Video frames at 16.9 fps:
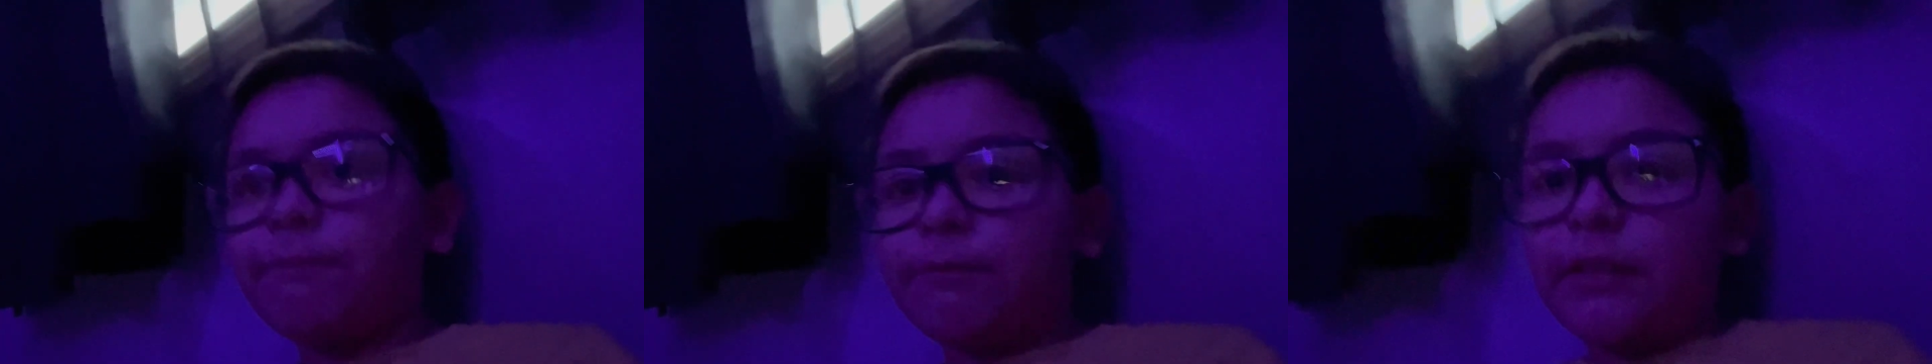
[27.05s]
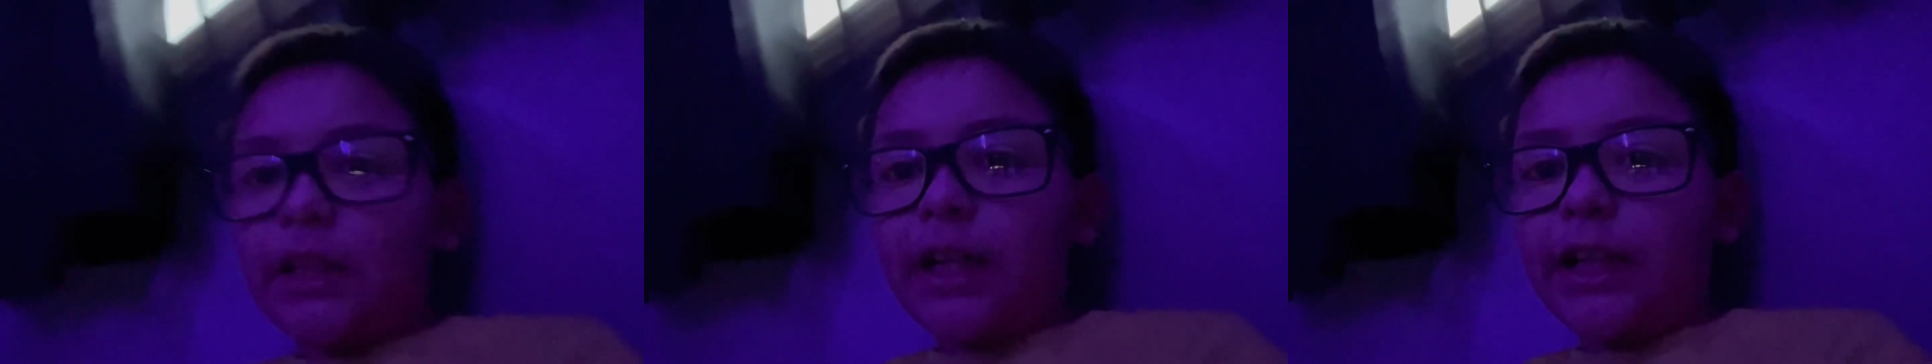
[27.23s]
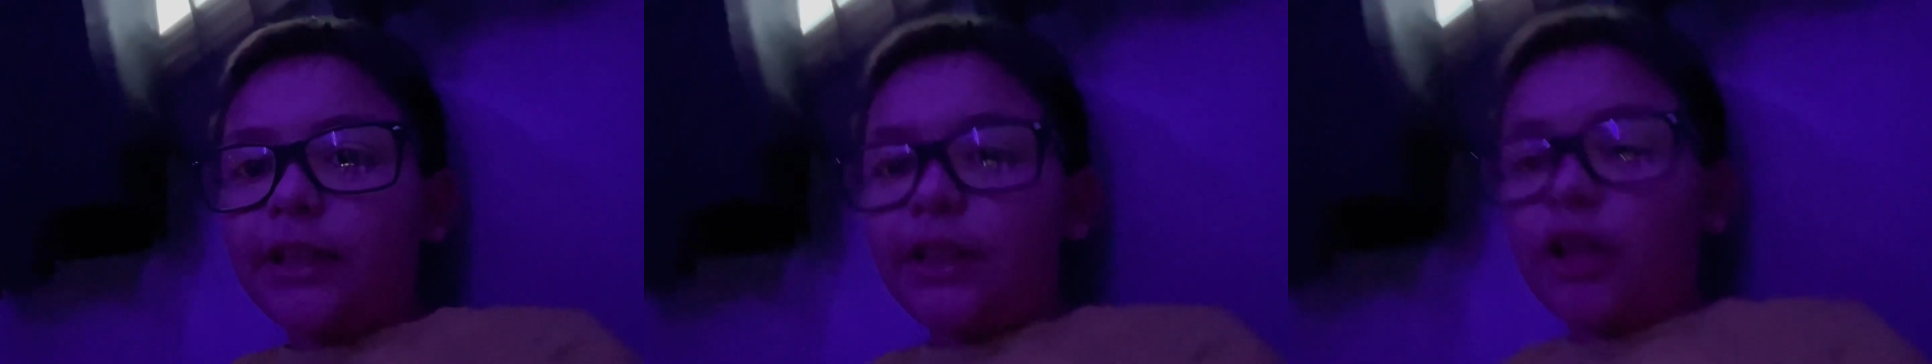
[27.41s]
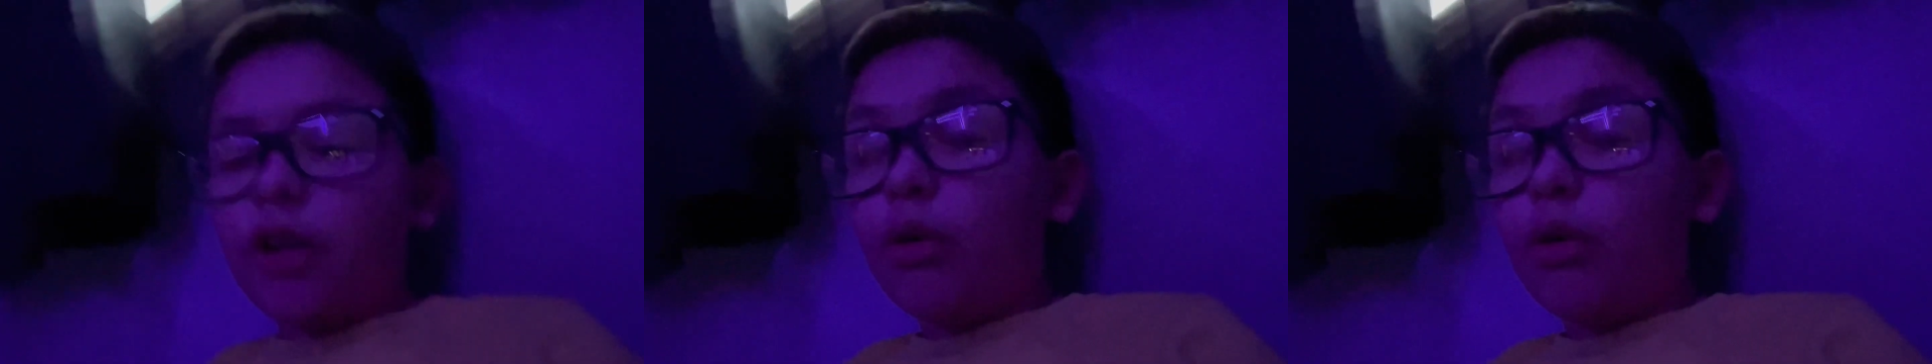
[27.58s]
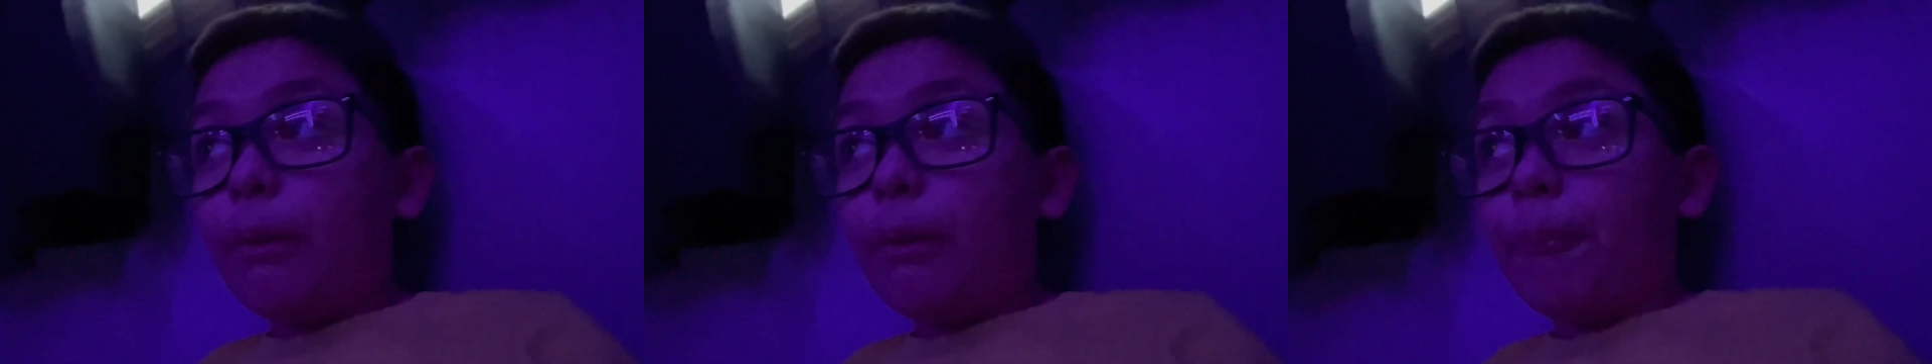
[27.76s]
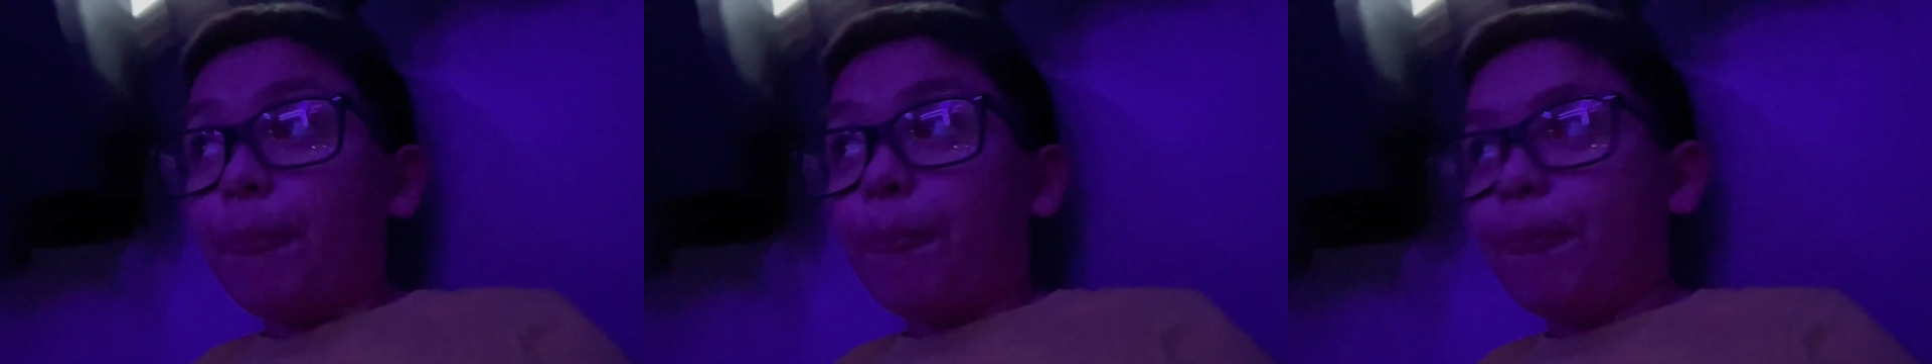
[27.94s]
i know
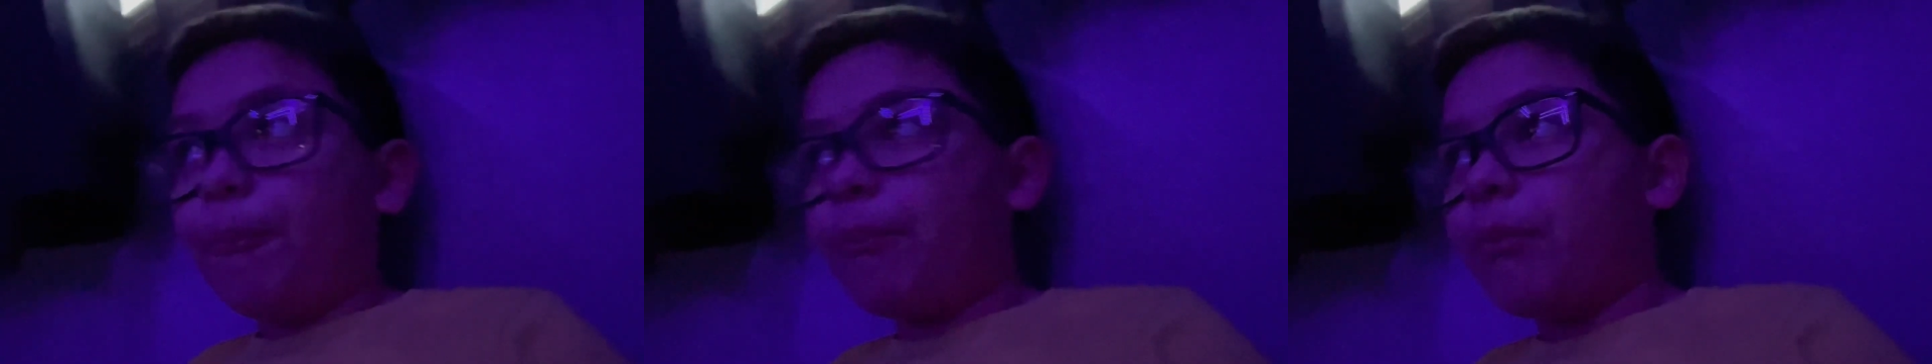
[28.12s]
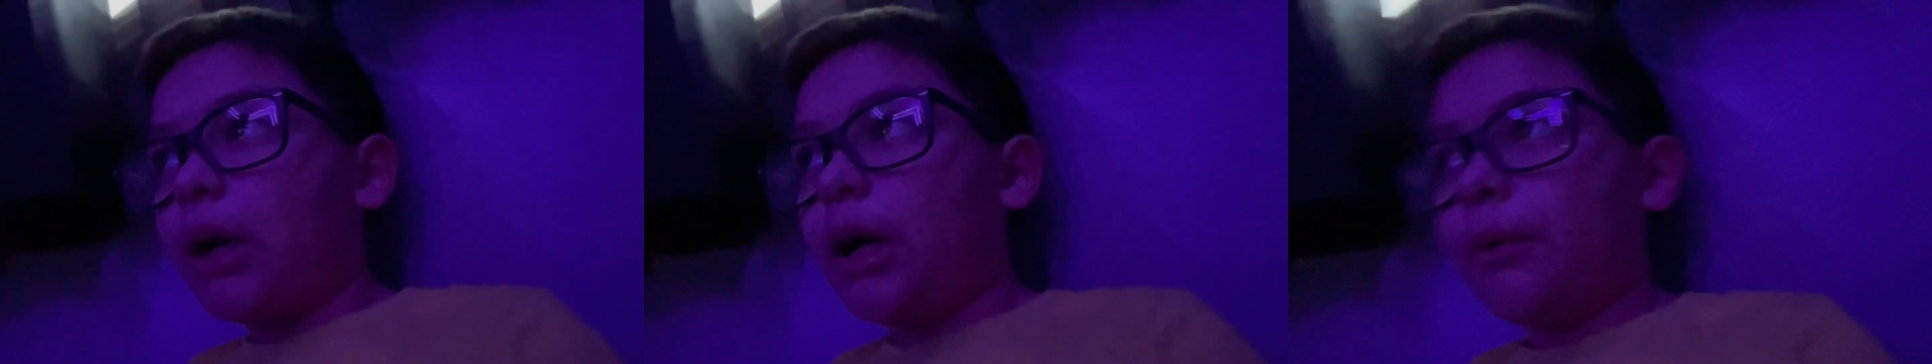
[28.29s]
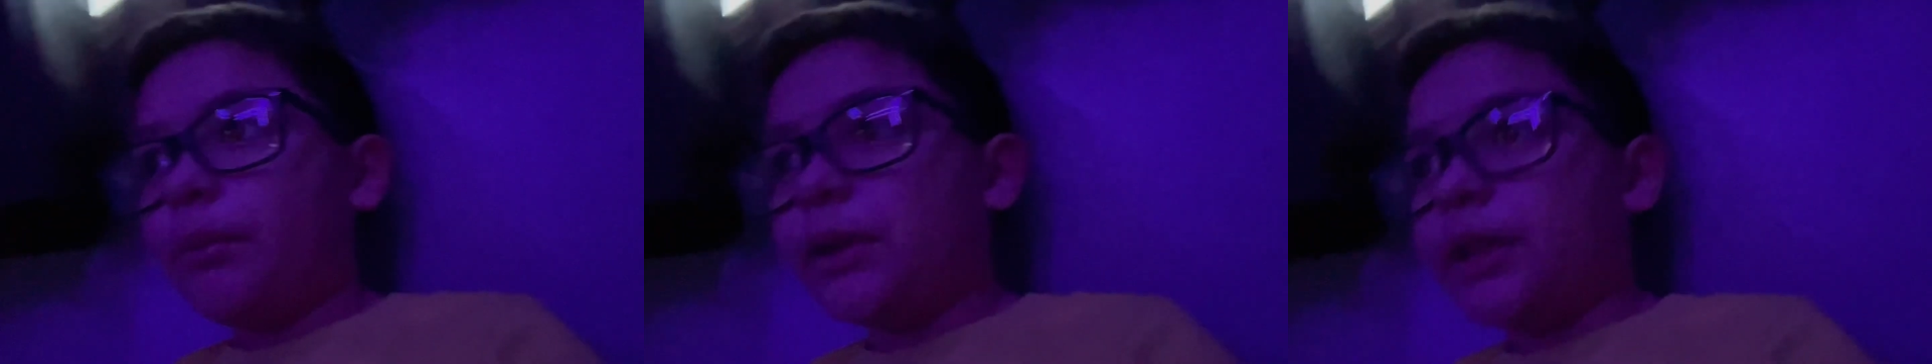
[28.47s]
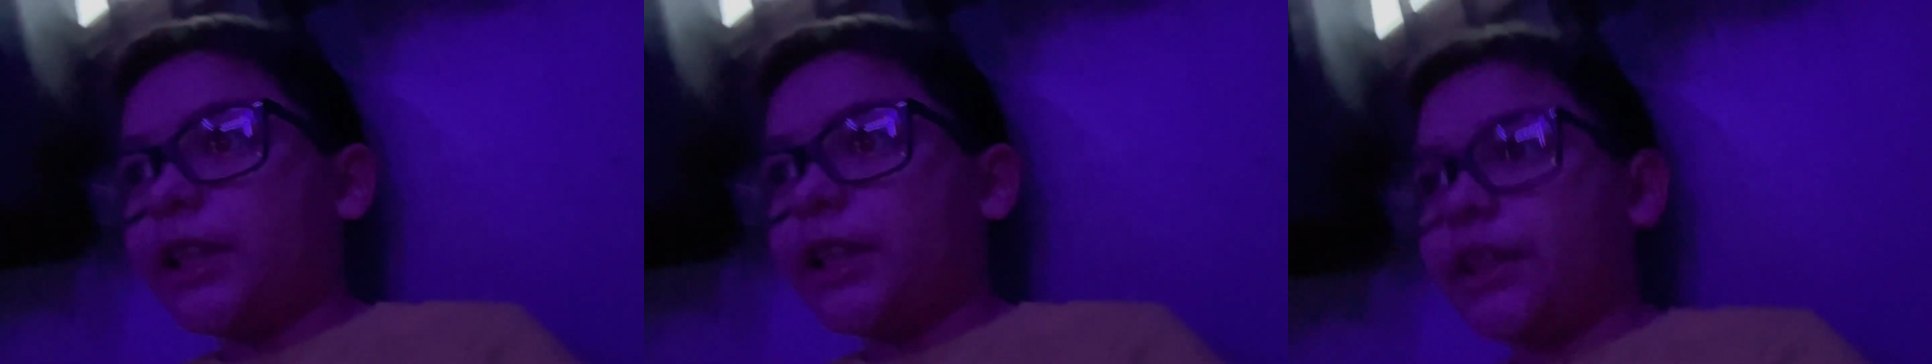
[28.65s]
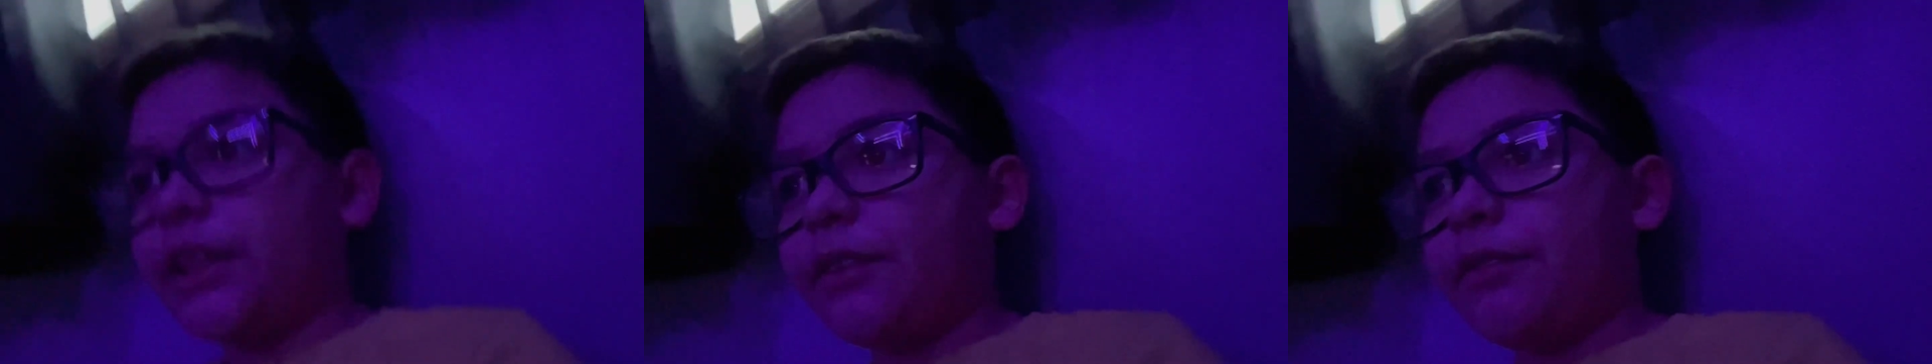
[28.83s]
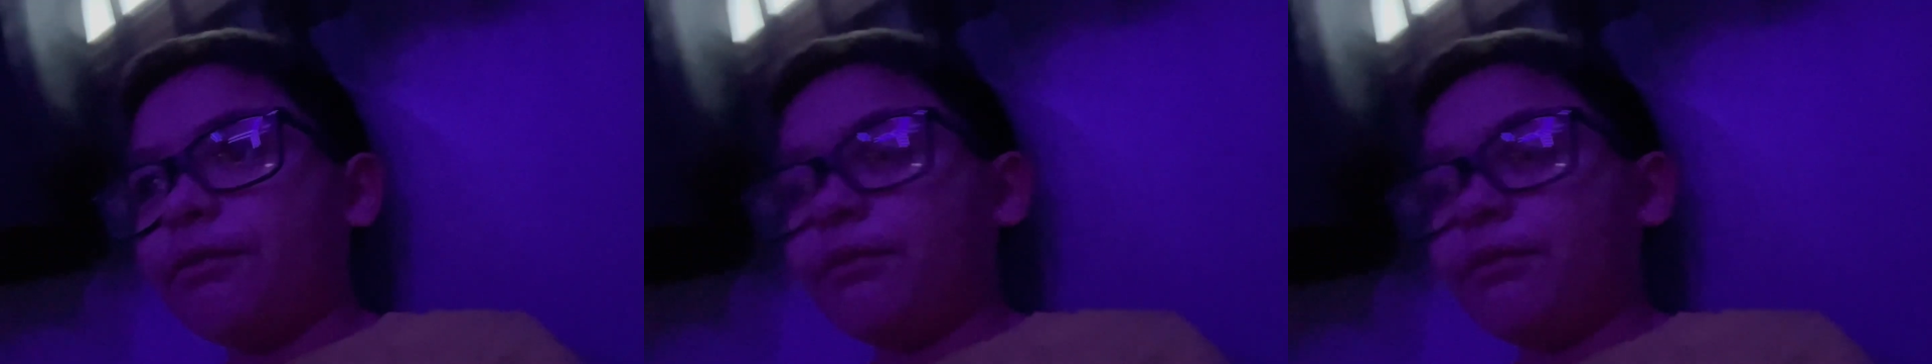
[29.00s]
i'm probably